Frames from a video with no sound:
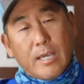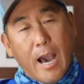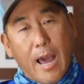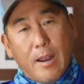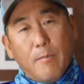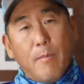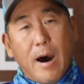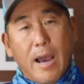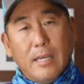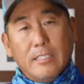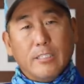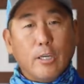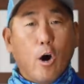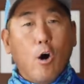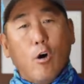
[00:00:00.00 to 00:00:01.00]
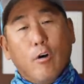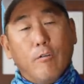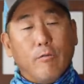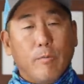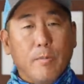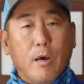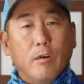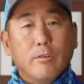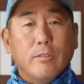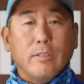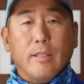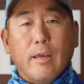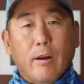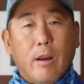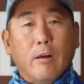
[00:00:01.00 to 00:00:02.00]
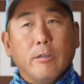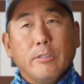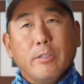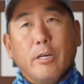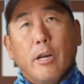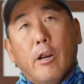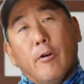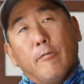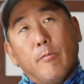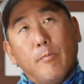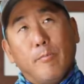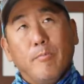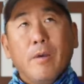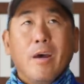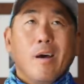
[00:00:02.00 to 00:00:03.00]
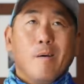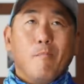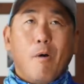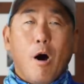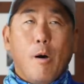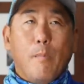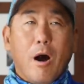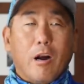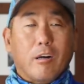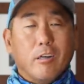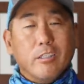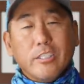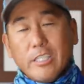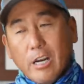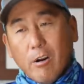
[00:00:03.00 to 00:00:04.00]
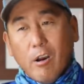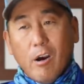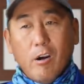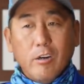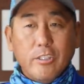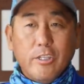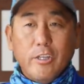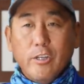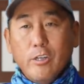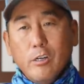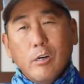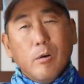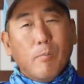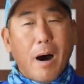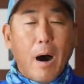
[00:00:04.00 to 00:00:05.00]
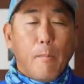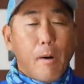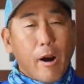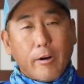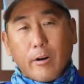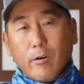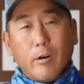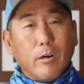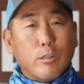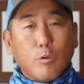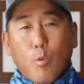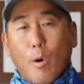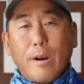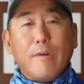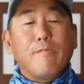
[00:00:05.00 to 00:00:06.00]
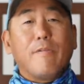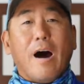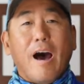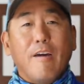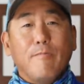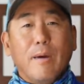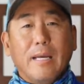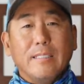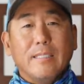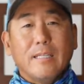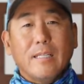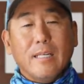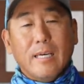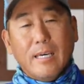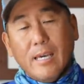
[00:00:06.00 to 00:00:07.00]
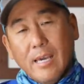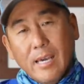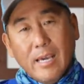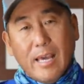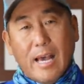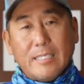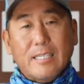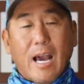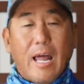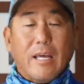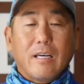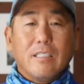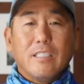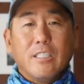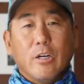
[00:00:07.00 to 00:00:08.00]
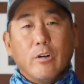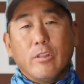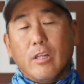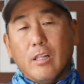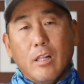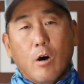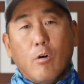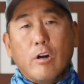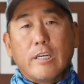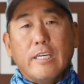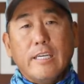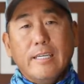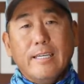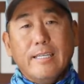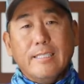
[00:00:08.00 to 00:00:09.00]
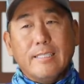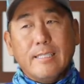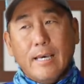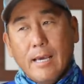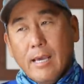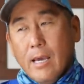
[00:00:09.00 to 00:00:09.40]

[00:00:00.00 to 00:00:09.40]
kind of my zone from those that are there from mile marker 0 to mile marker 25 basically. That's kind of considered the lower Keys.